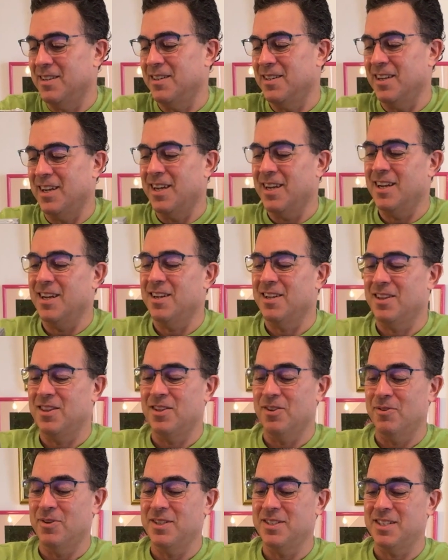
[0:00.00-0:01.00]
Okay,
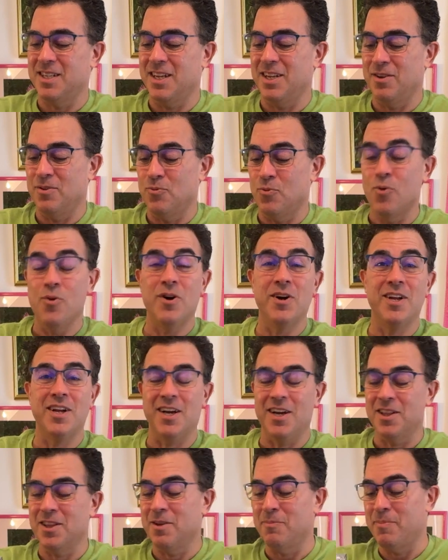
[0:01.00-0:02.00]
there is a warning
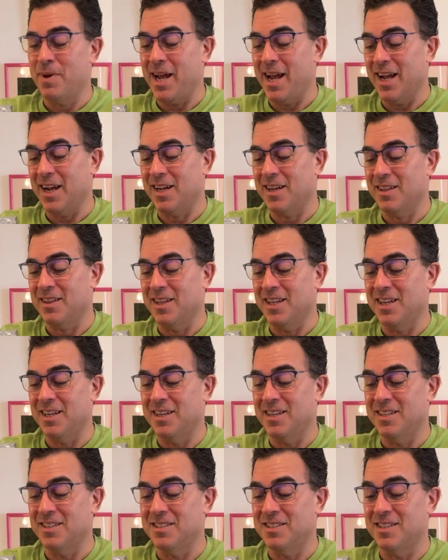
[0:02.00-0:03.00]
on the back that it
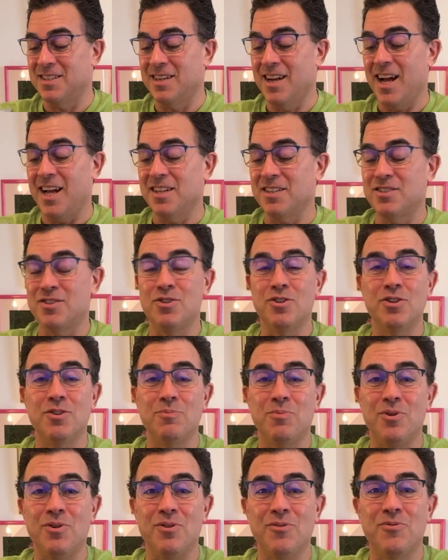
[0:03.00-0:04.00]
is not
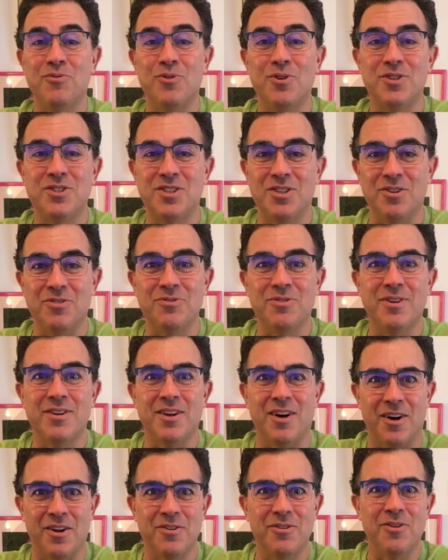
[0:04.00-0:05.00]
suitable for children
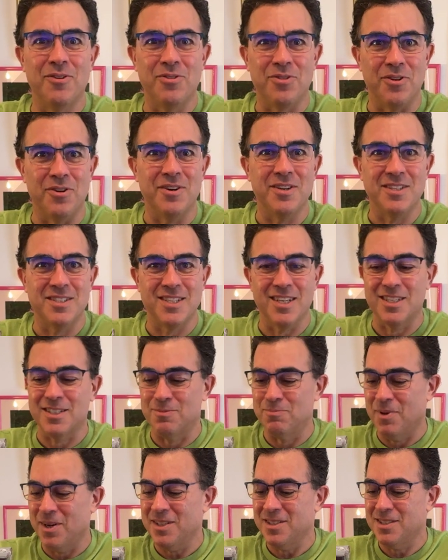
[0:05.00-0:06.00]
under 36
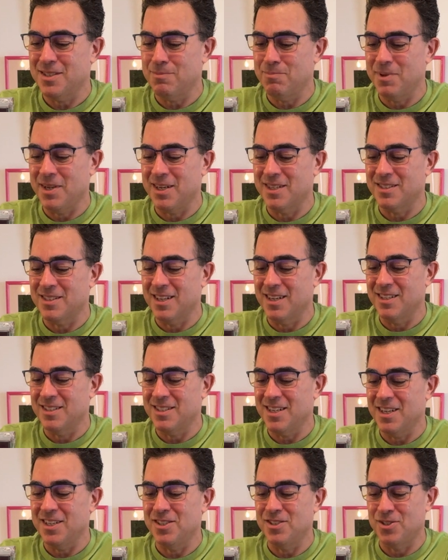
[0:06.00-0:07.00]
months because it is
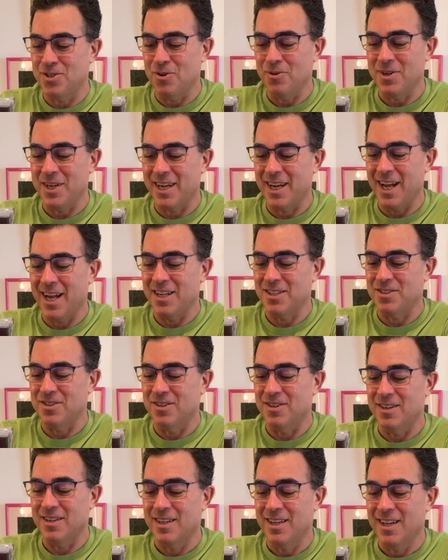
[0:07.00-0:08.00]
a choking
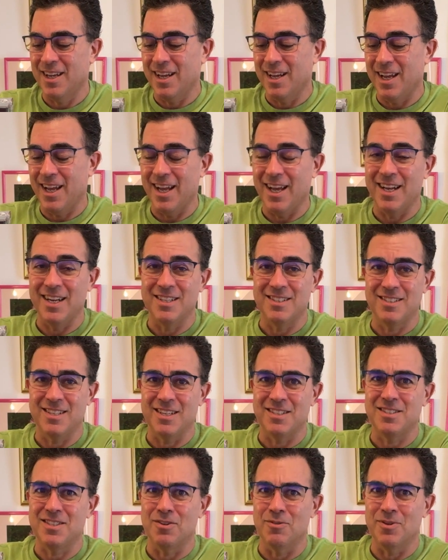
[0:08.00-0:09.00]
hazard. And it says
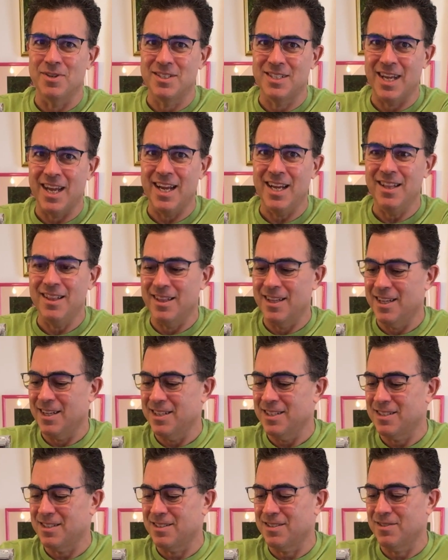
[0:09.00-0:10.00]
to retain
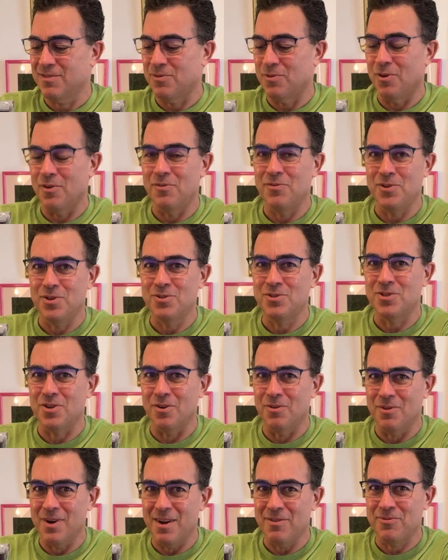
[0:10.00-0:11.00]
this for future
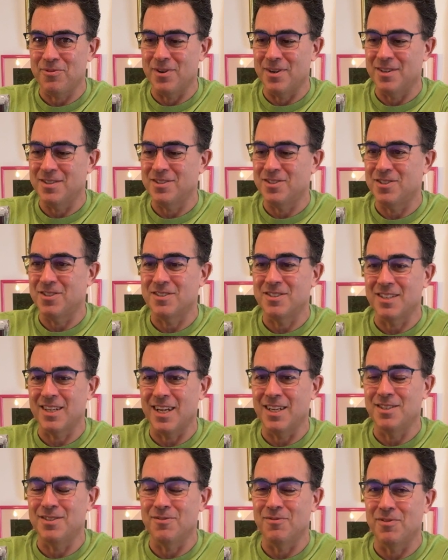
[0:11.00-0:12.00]
reference, just in
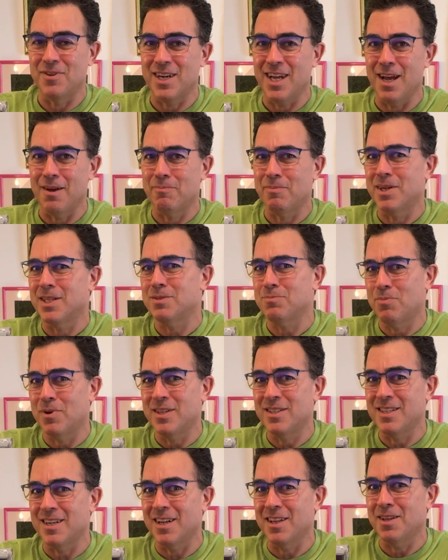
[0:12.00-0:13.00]
case you forget, but it's
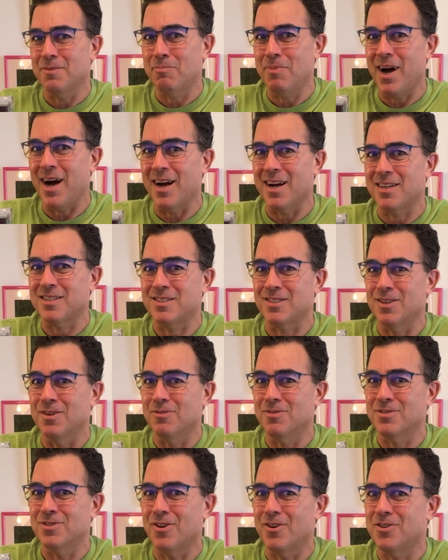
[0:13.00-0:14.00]
printed on the box, so
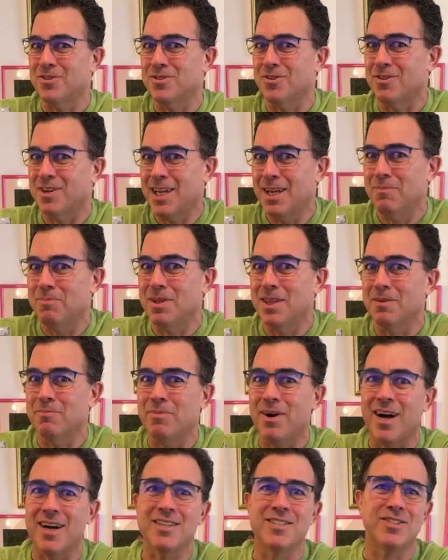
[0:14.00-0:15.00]
as long as you're keeping the
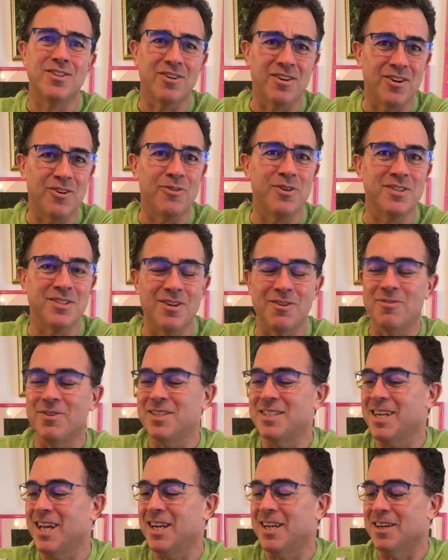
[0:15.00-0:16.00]
box, you're going to
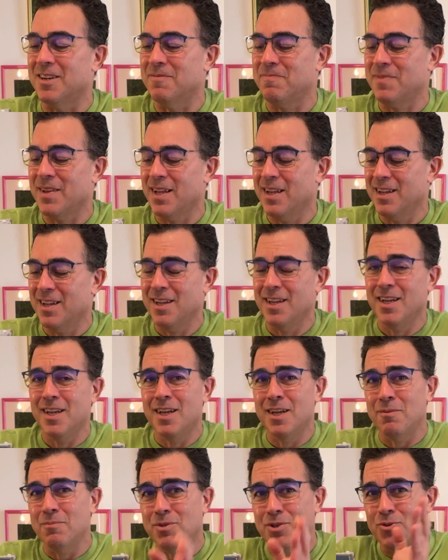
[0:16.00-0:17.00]
retain it.
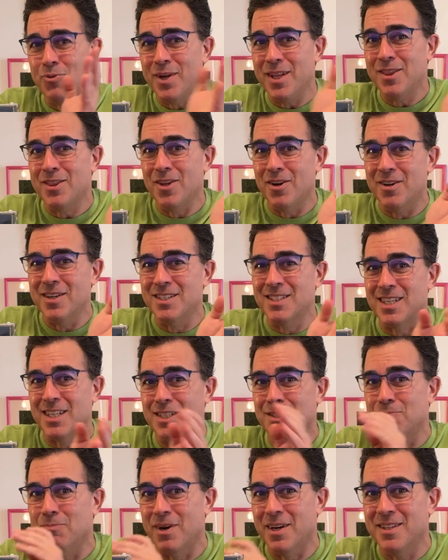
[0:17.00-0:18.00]
Between 36
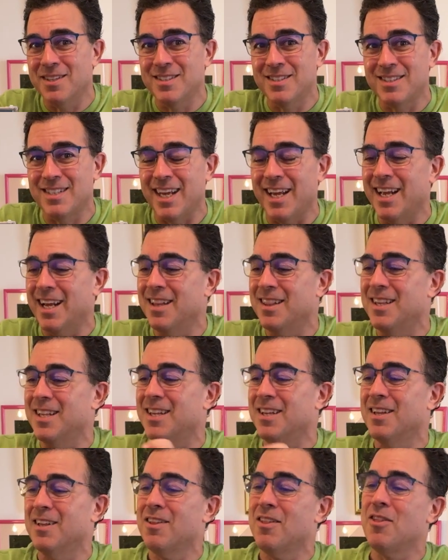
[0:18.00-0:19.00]
months and
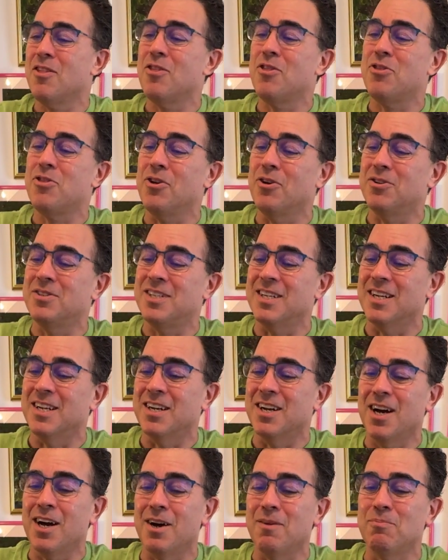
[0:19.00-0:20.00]
the 13 and
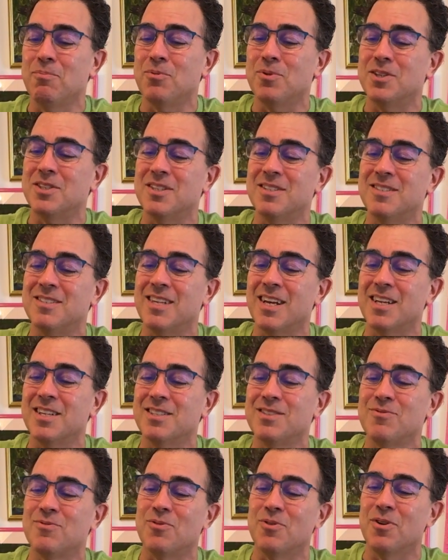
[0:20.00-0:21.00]
up, which it says
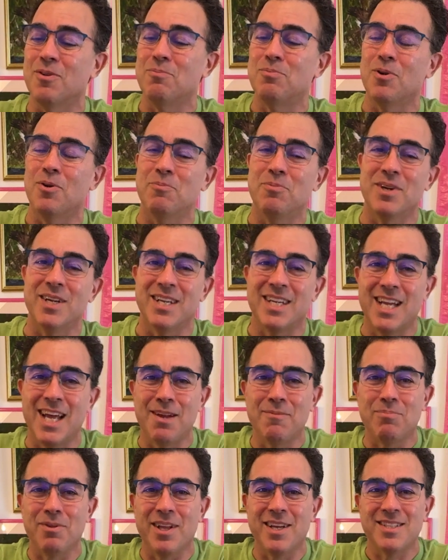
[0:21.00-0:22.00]
for appropriate
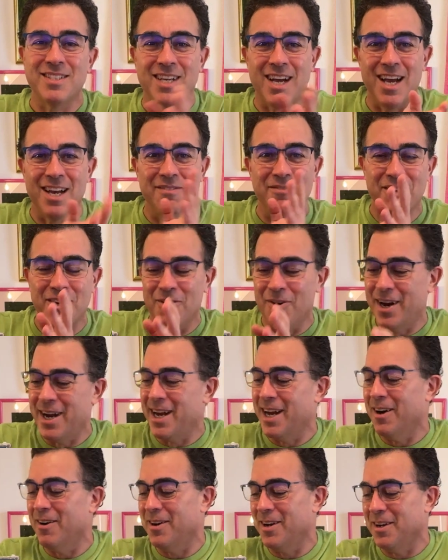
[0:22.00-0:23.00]
gameplay, it's kind of a gray
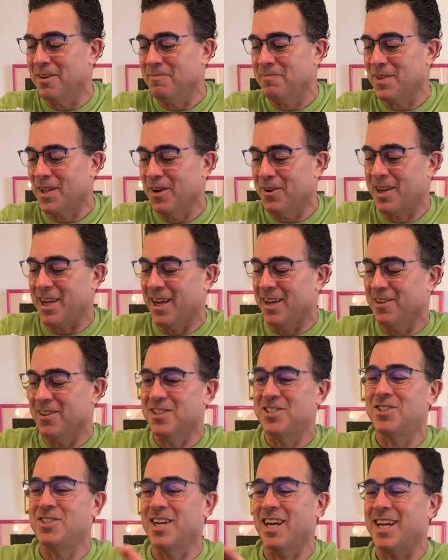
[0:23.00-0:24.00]
area. Okay, let's
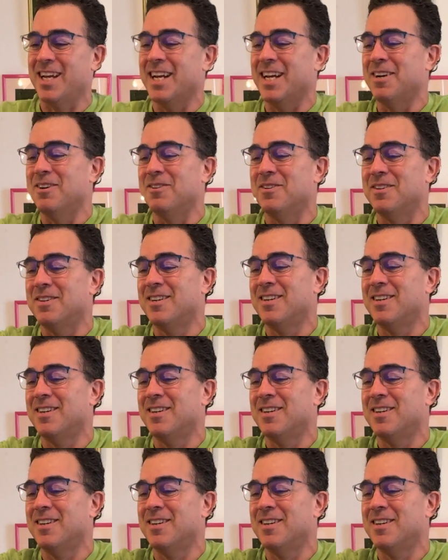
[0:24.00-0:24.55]
check it out.